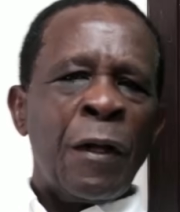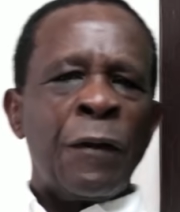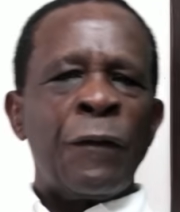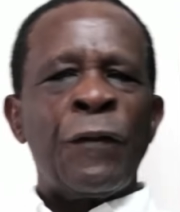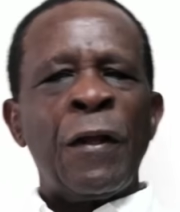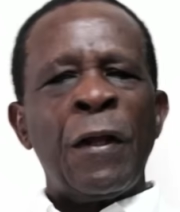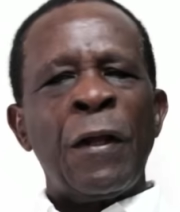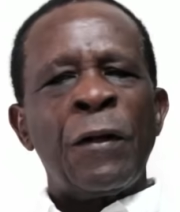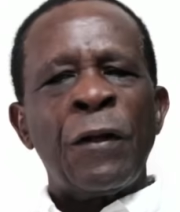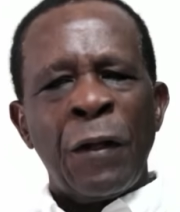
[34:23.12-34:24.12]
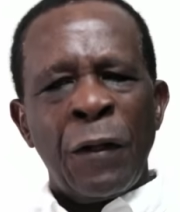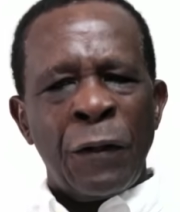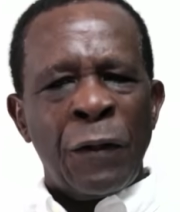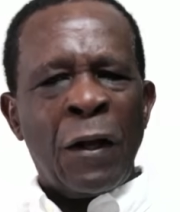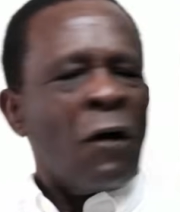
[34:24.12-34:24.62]
The
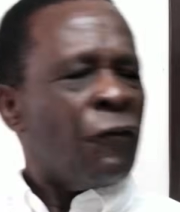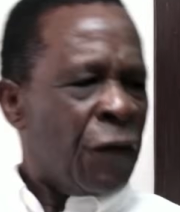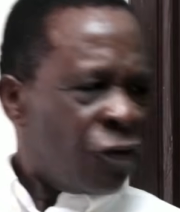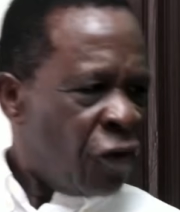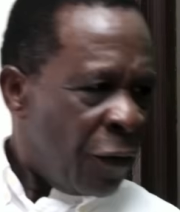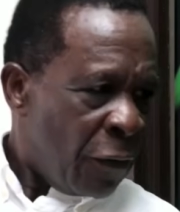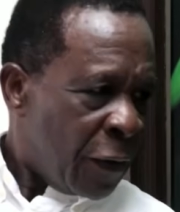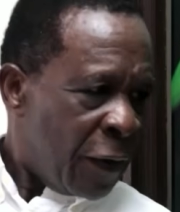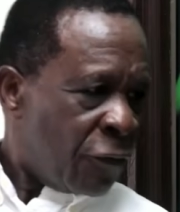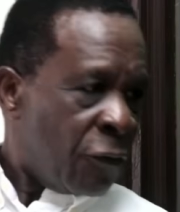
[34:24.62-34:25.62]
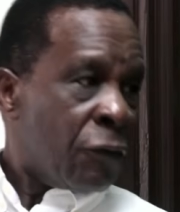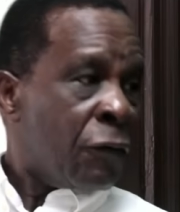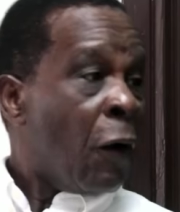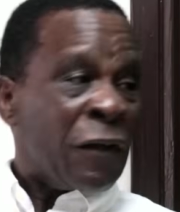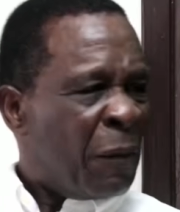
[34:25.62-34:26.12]
Governor General has to
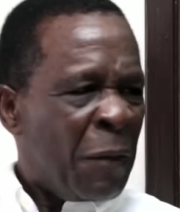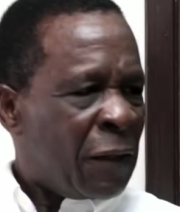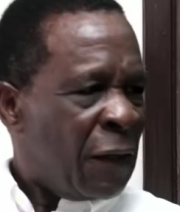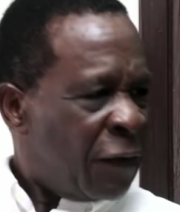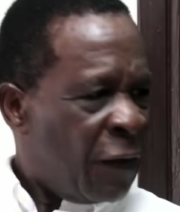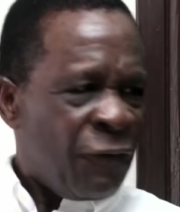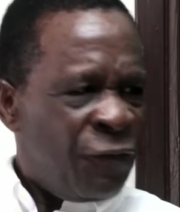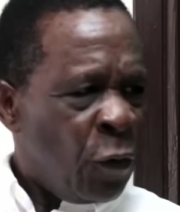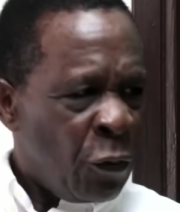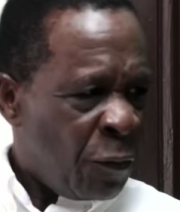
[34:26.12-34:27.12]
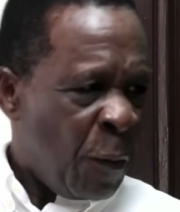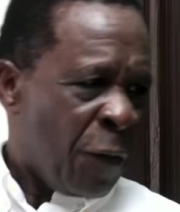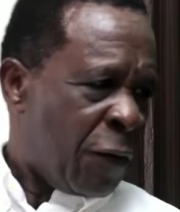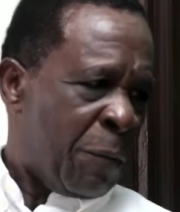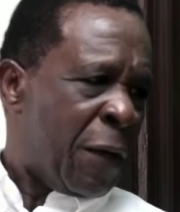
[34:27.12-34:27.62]
ultimately take full
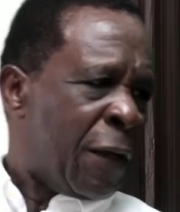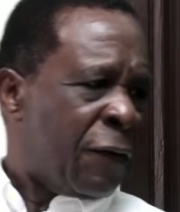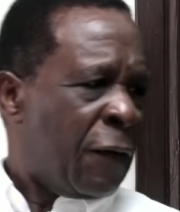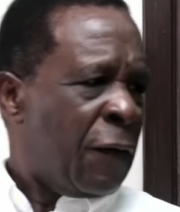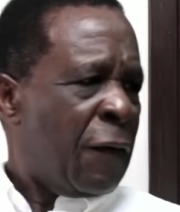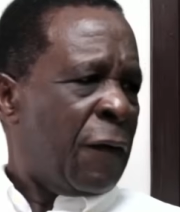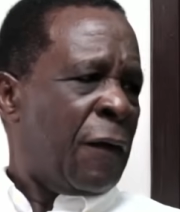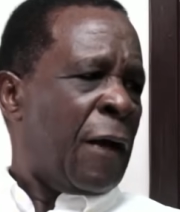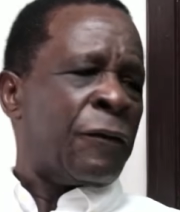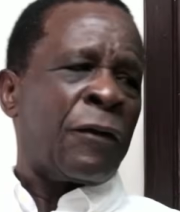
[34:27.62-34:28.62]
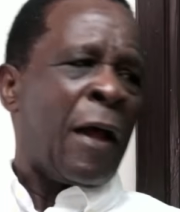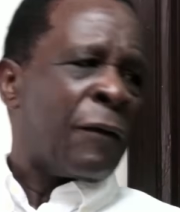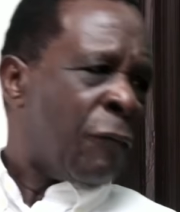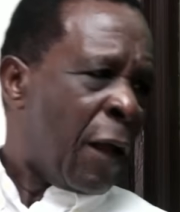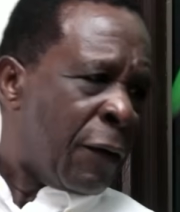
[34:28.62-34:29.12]
responsibility and
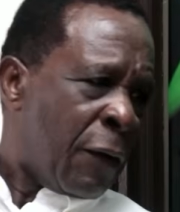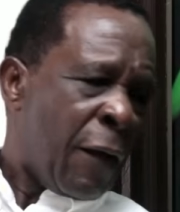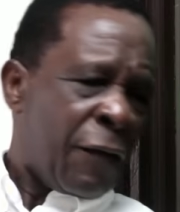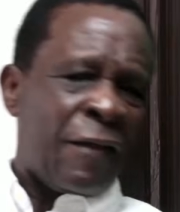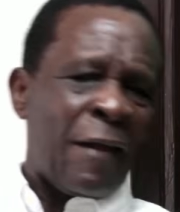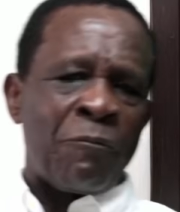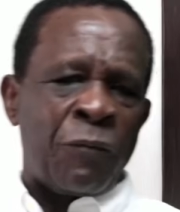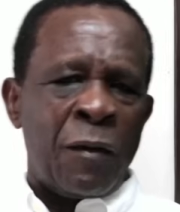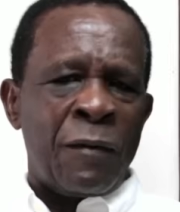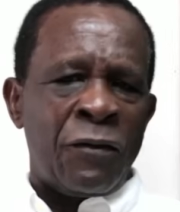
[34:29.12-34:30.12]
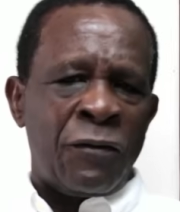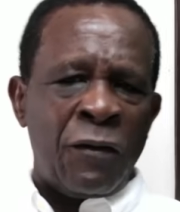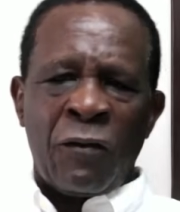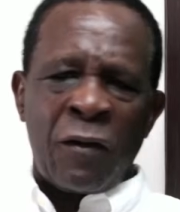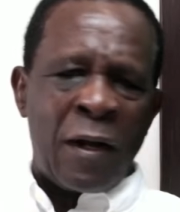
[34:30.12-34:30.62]
accept that
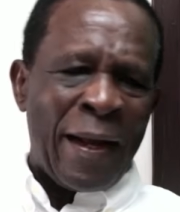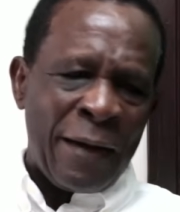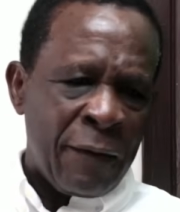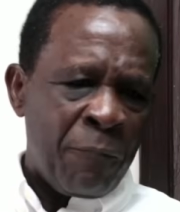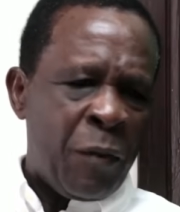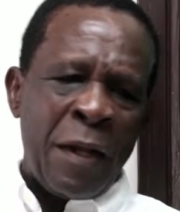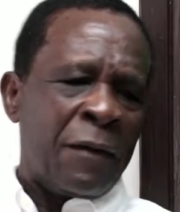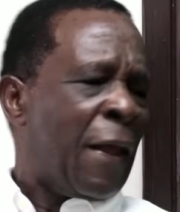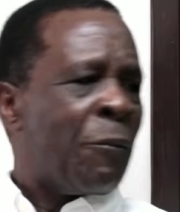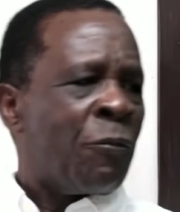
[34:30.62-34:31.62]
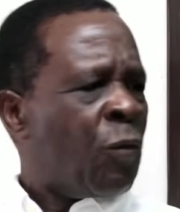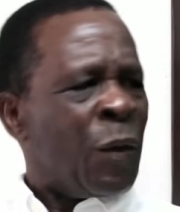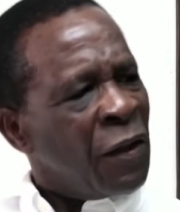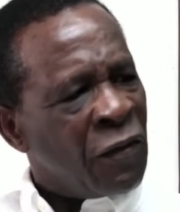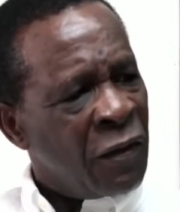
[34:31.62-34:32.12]
she's clearly playing games with
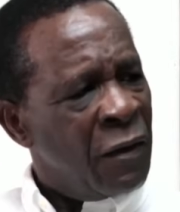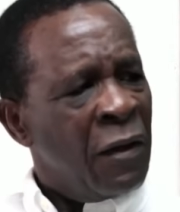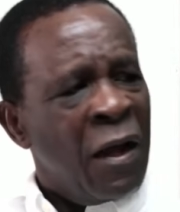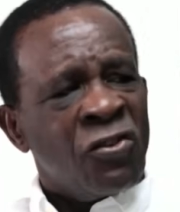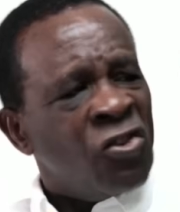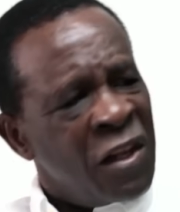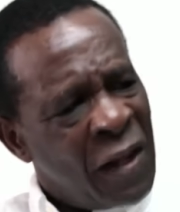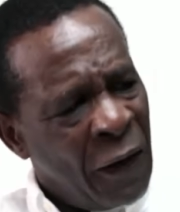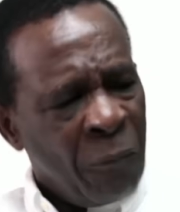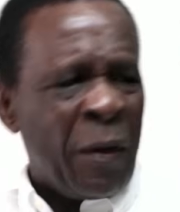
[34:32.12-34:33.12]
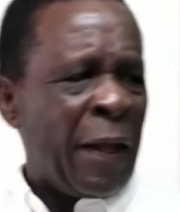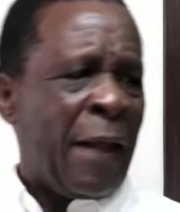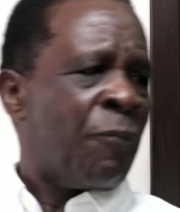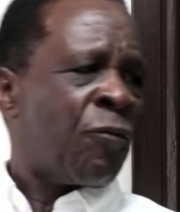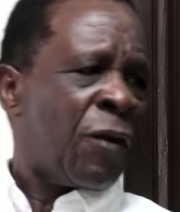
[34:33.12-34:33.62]
this. And she cannot play
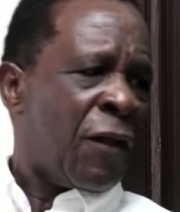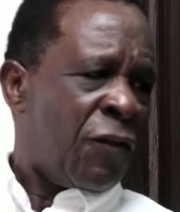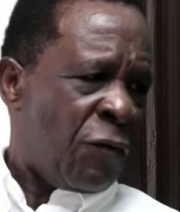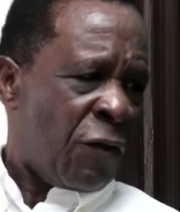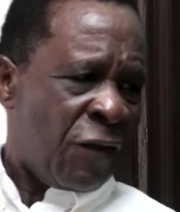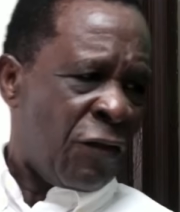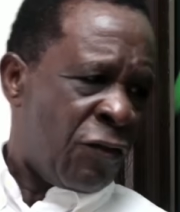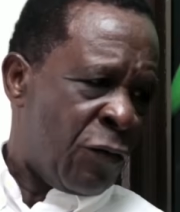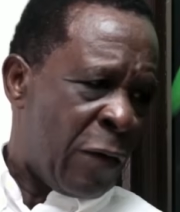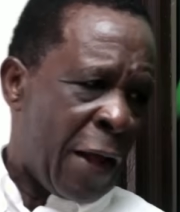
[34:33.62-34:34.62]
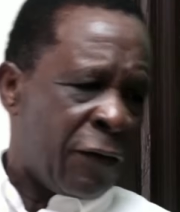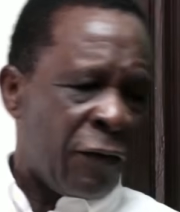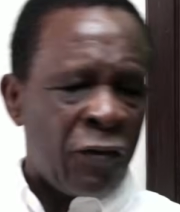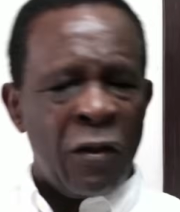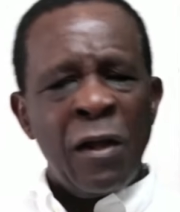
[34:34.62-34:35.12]
games with a serious issue like
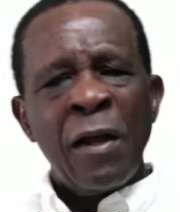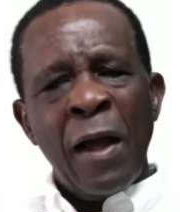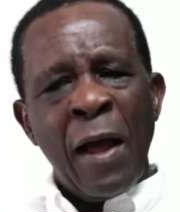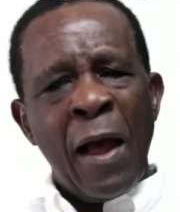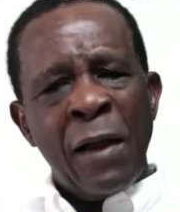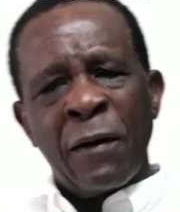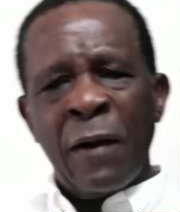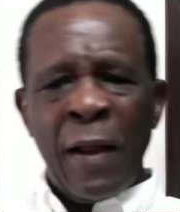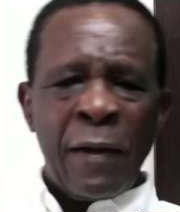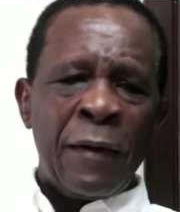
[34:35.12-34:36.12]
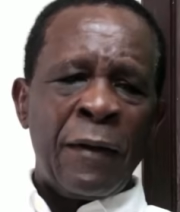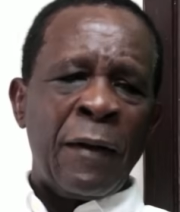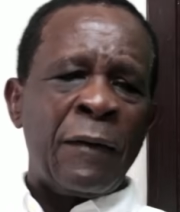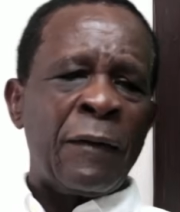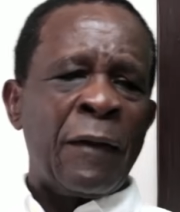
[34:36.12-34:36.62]
this. And clearly
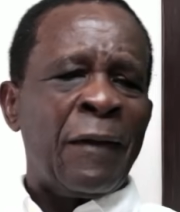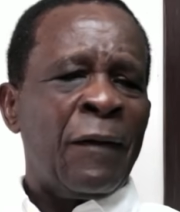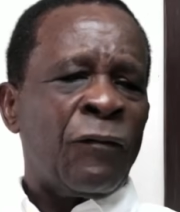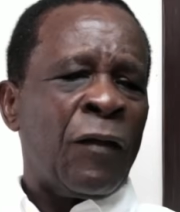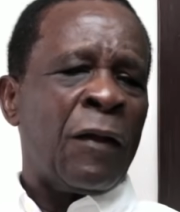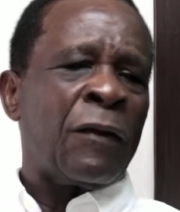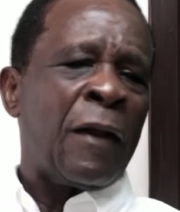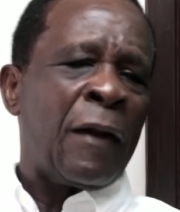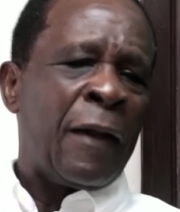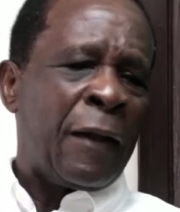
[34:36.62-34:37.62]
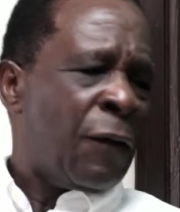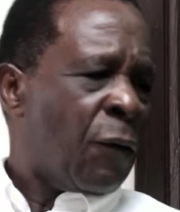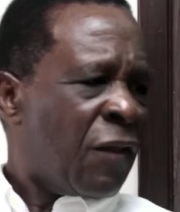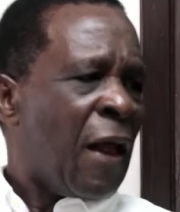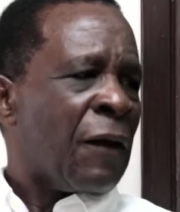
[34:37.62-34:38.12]
the lady
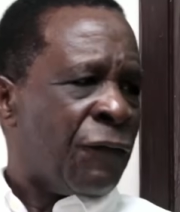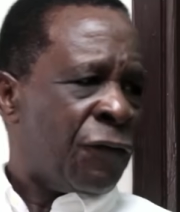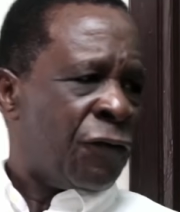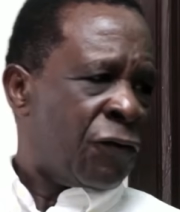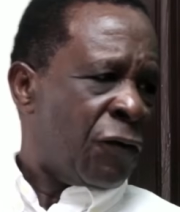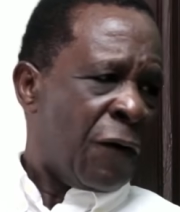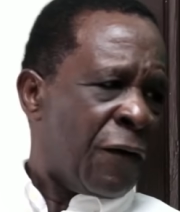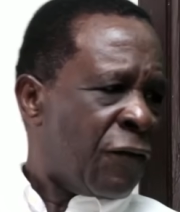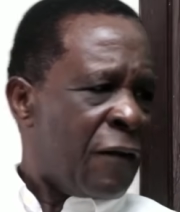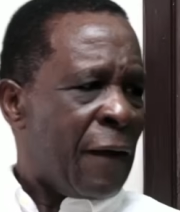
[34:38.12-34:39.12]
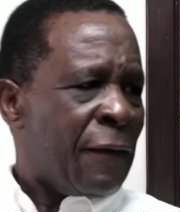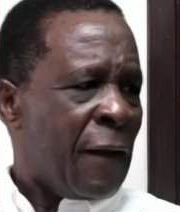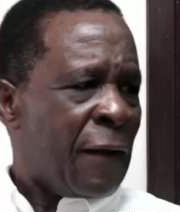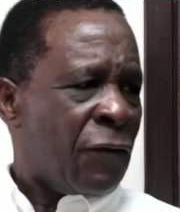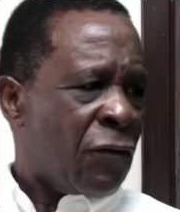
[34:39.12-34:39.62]
herself should understand
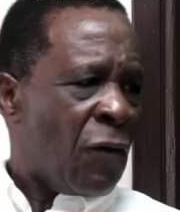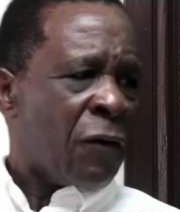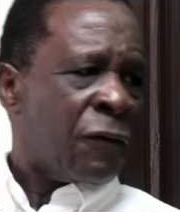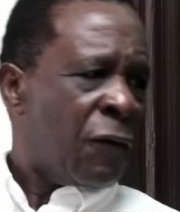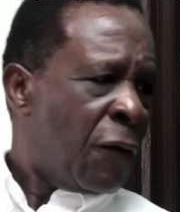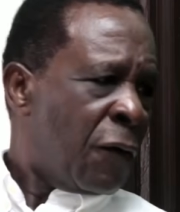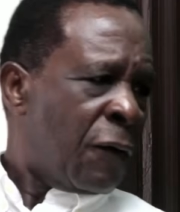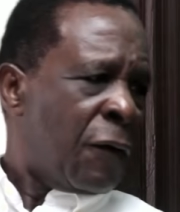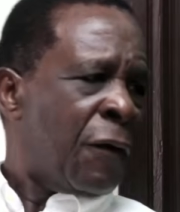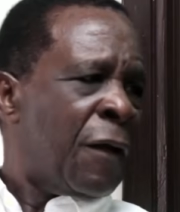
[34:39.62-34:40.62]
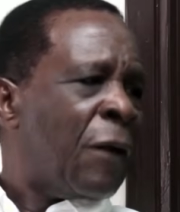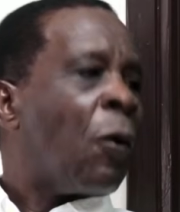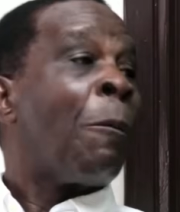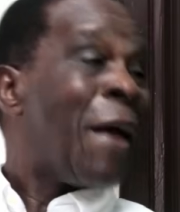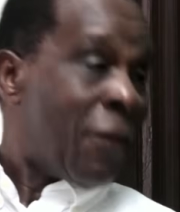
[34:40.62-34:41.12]
that it's not in
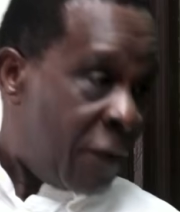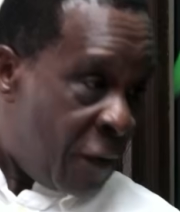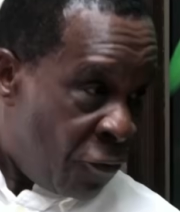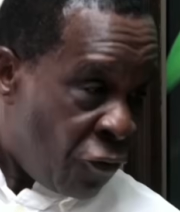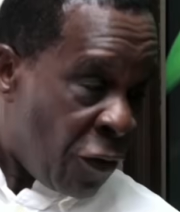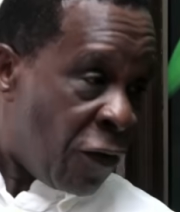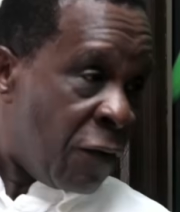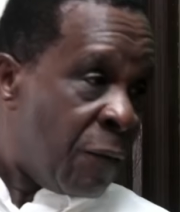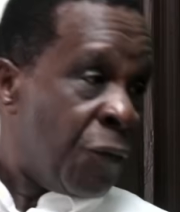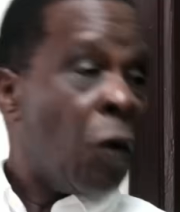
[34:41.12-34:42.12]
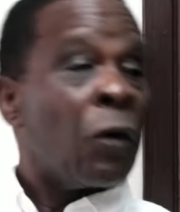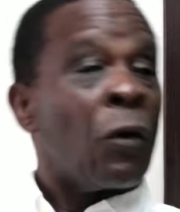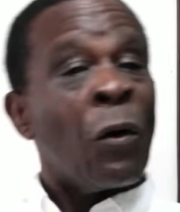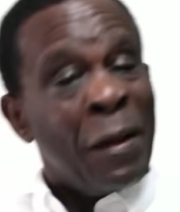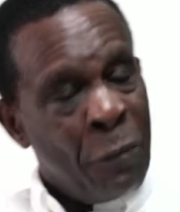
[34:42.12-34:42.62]
our best interest, in our
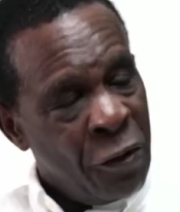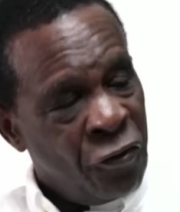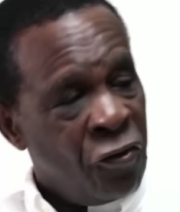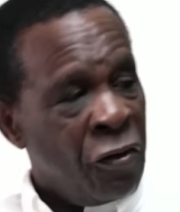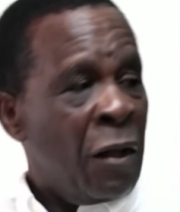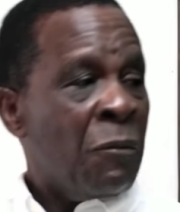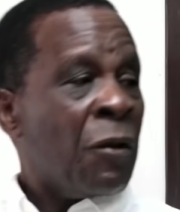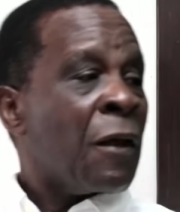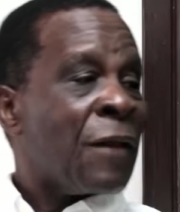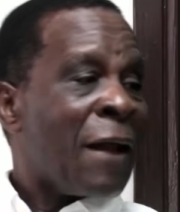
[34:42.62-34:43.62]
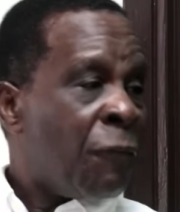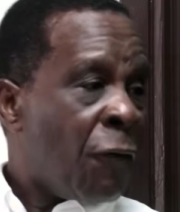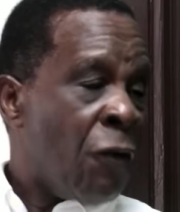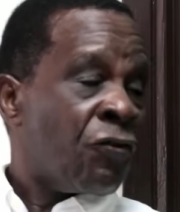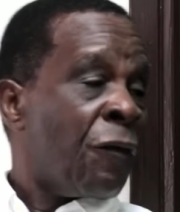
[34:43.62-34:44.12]
image, because that
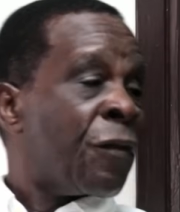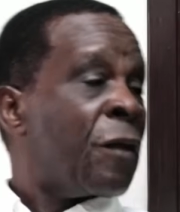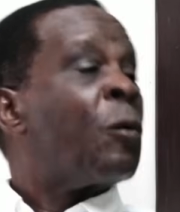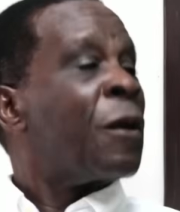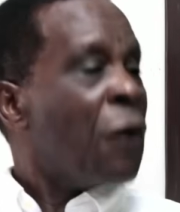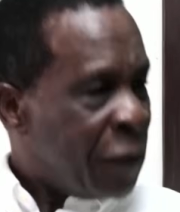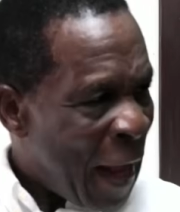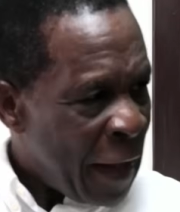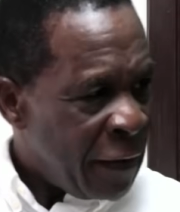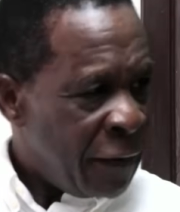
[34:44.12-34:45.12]
controversy will not die.